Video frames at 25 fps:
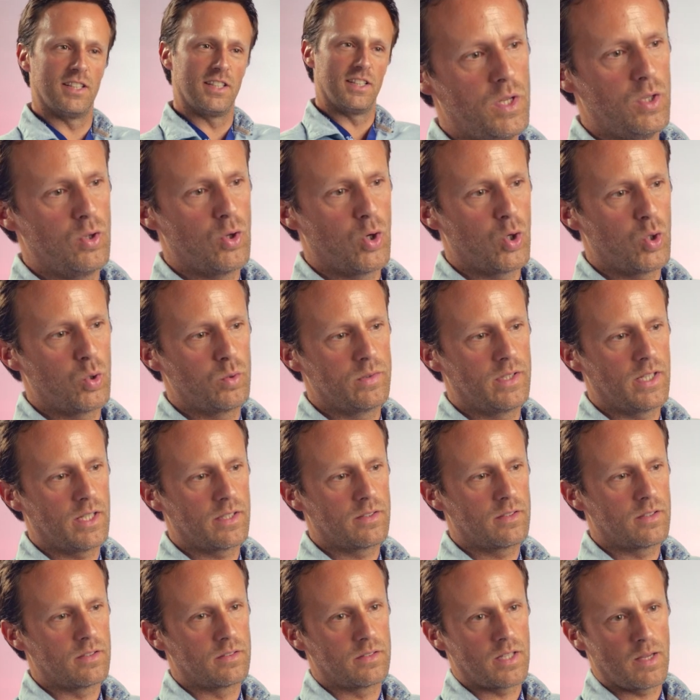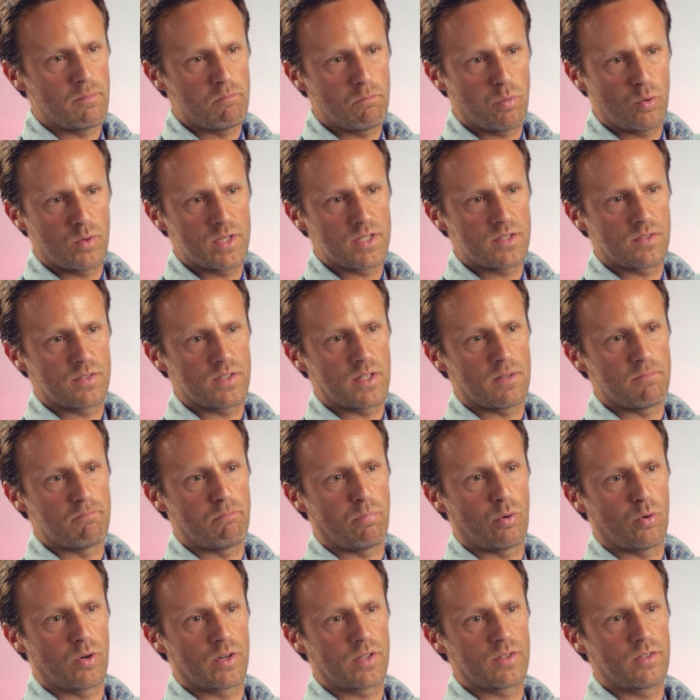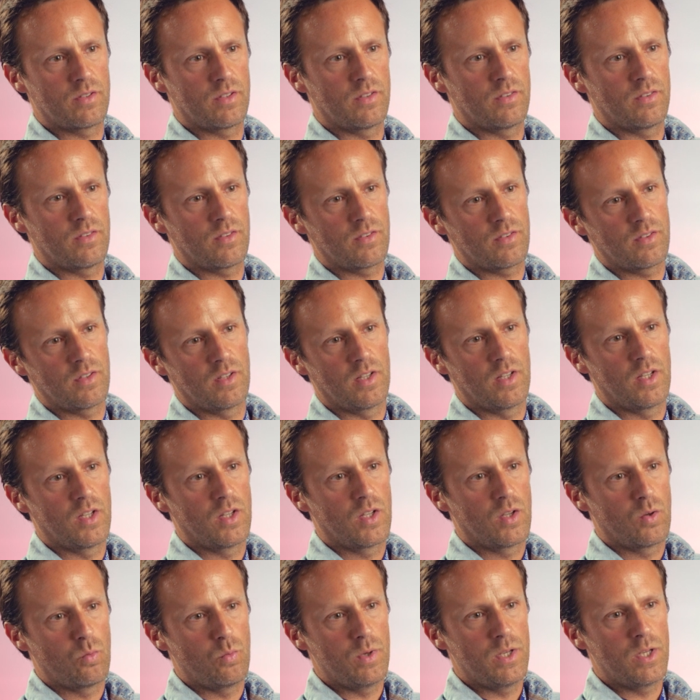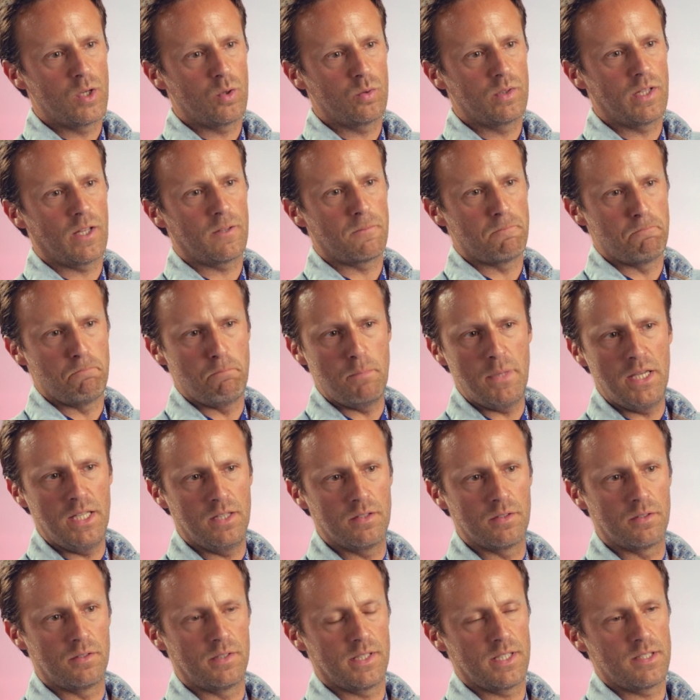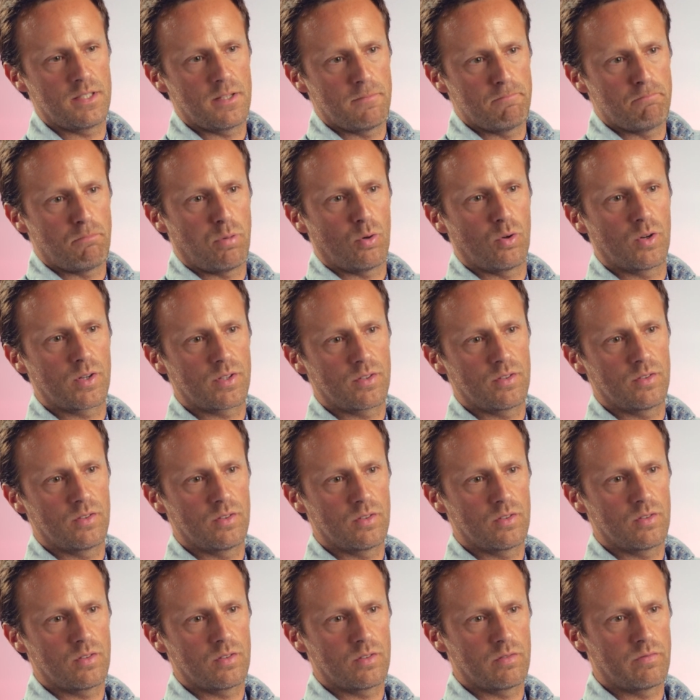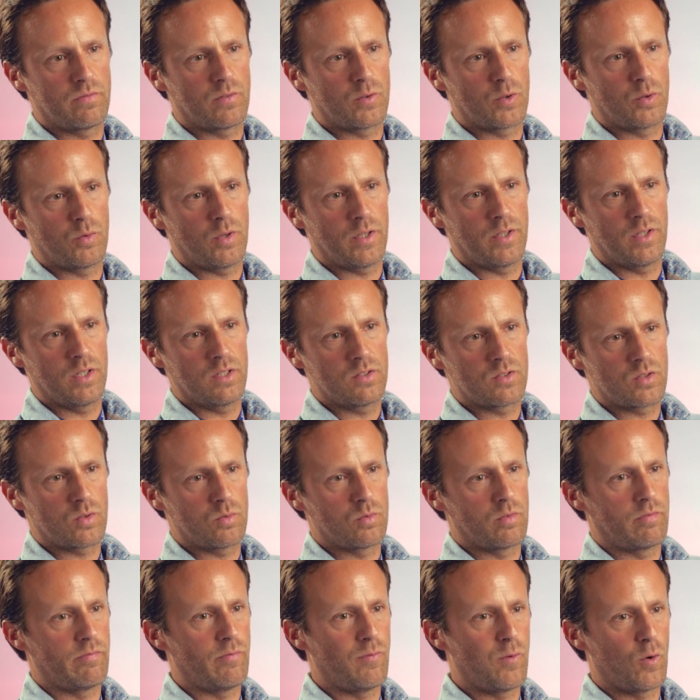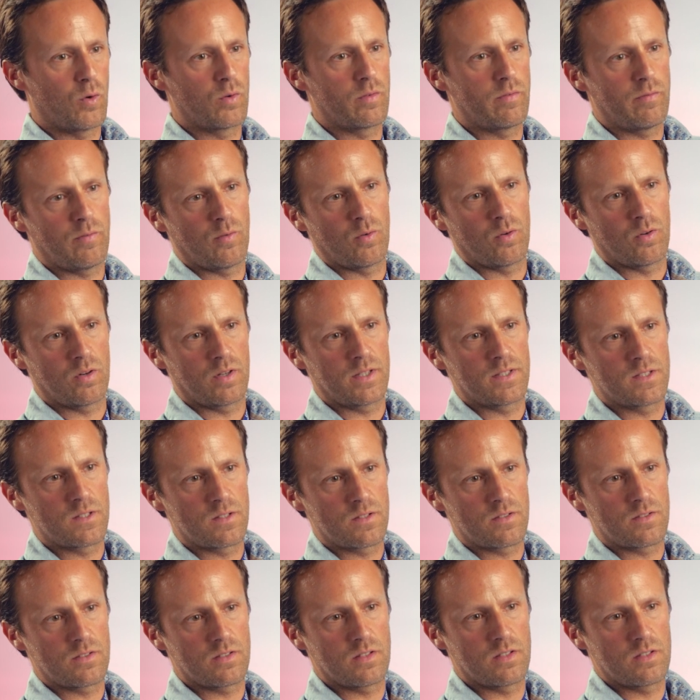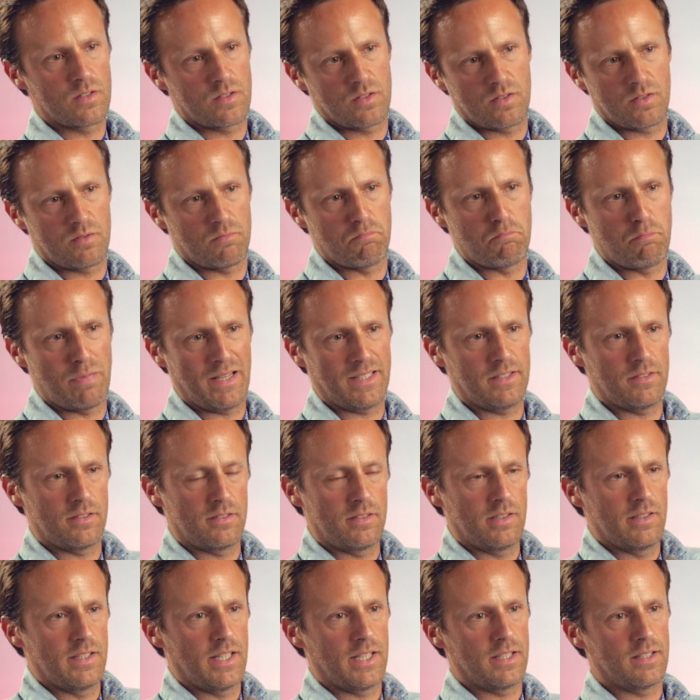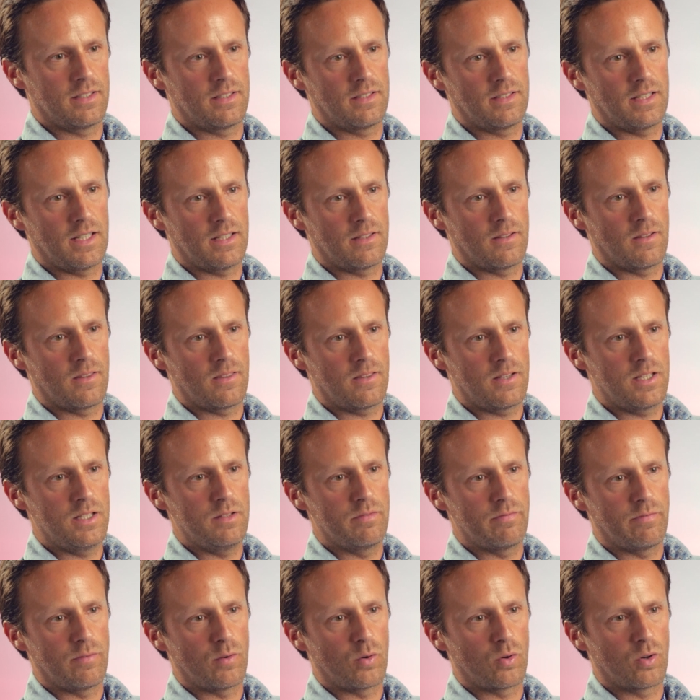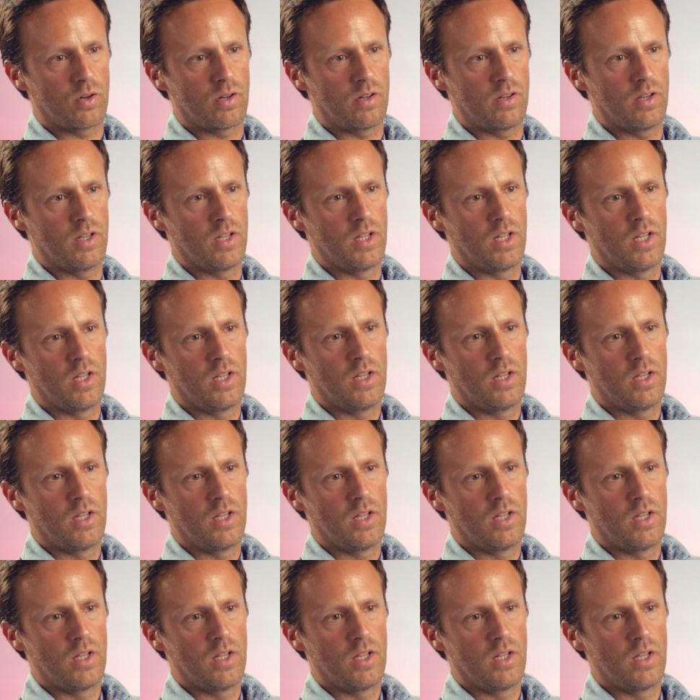We know that the tempo is important. We know that meter is important for running. So a 4-4 is better than a 3-4.